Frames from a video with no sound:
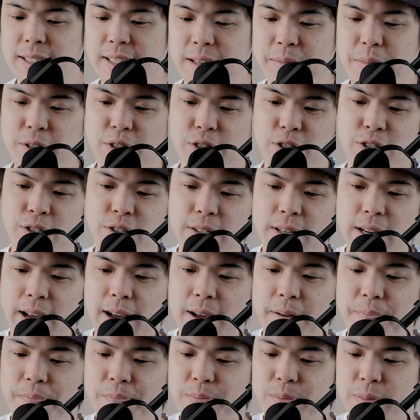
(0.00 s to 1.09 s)
let me just,
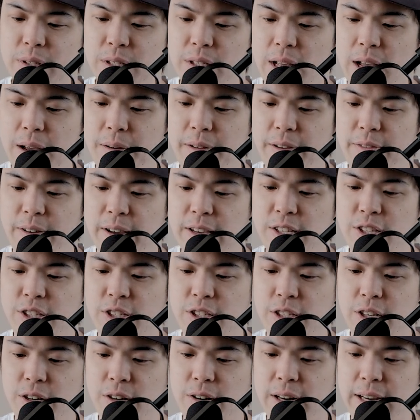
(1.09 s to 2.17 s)
if I
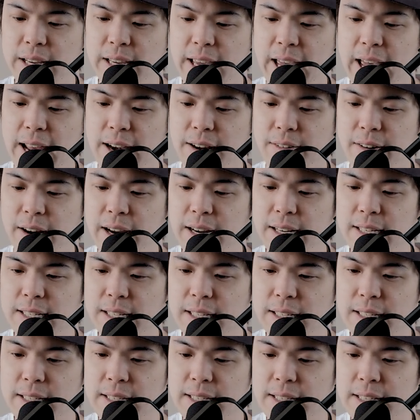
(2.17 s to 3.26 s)
stir again, right?
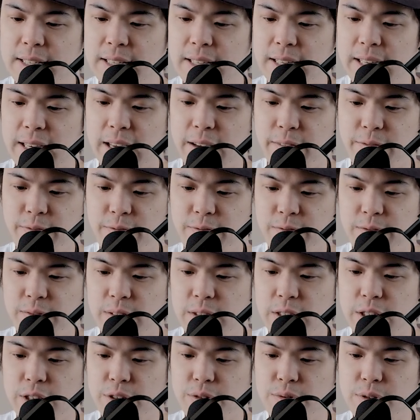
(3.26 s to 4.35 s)
If
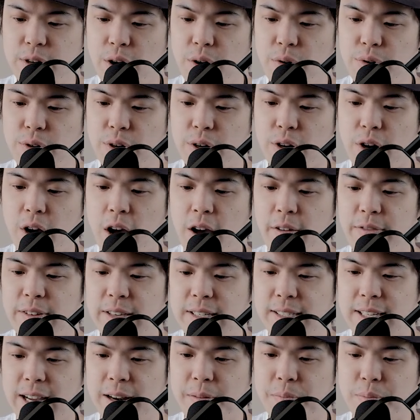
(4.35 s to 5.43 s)
you know your coffee's
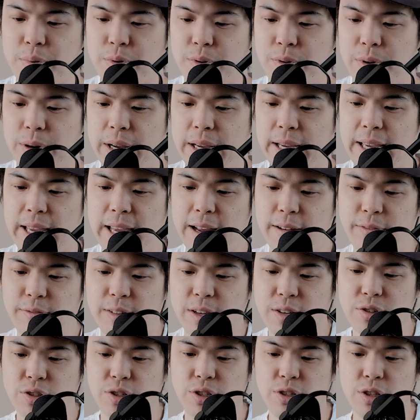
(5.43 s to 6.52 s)
done brewing, if
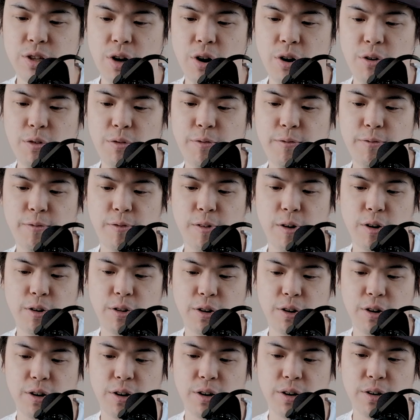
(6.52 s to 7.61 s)
there's no
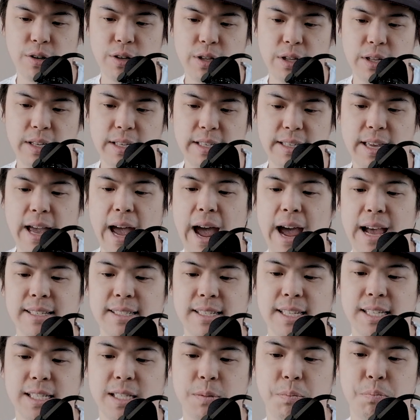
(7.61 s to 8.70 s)
further
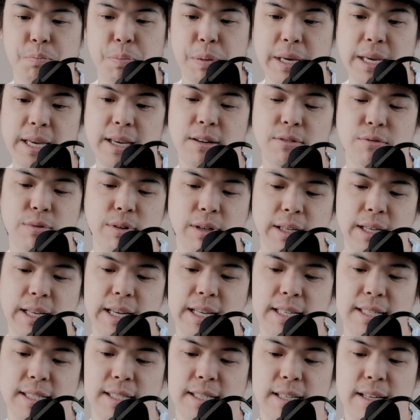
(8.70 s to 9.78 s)
gases being
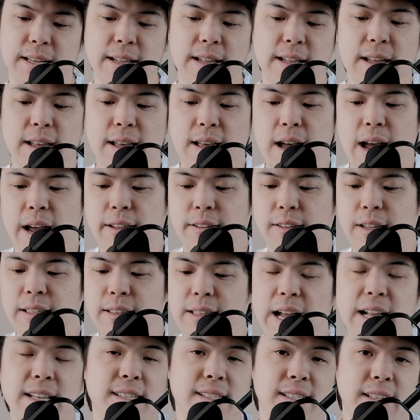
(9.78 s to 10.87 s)
released. I think
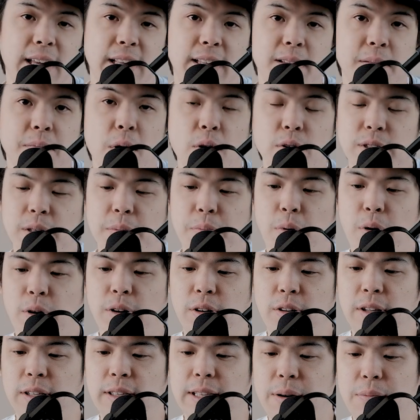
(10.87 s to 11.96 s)
that's like the most
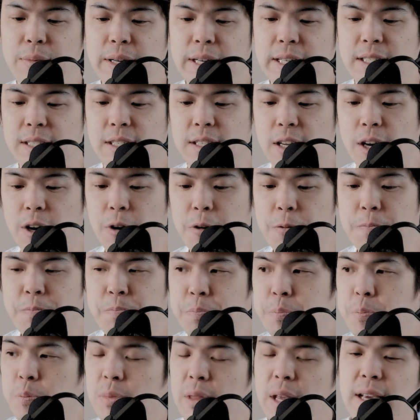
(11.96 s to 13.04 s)
important thing that we need to know,
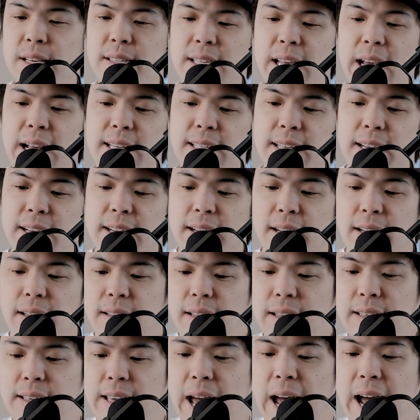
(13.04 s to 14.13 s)
is that
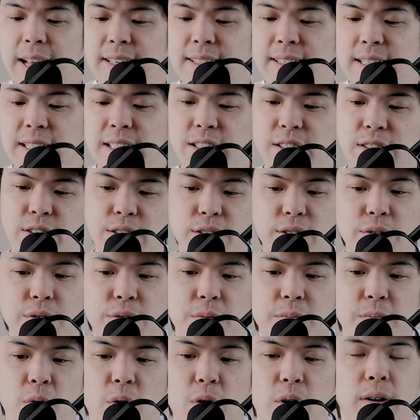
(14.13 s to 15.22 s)
the gases
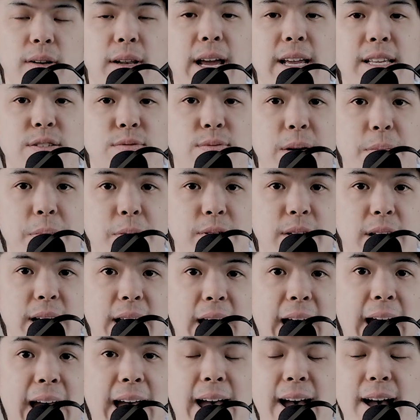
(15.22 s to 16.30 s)
do more or less represent
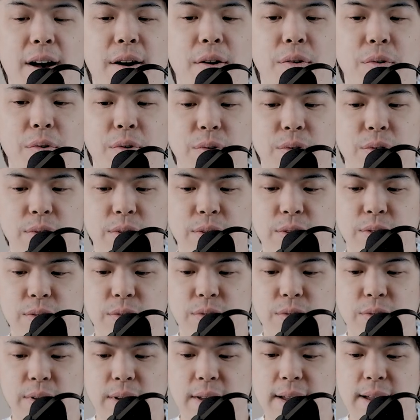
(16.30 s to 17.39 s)
how
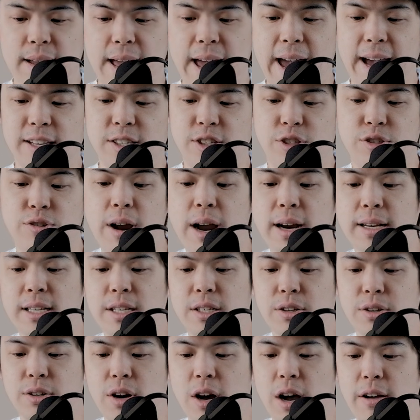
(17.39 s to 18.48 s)
extracted
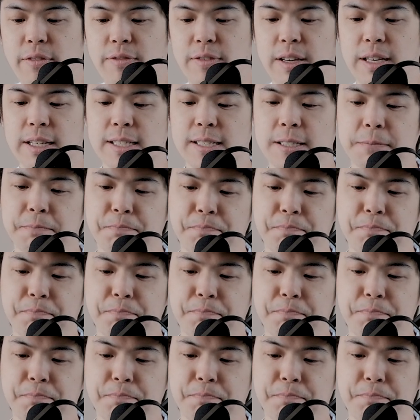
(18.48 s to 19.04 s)
your coffee is.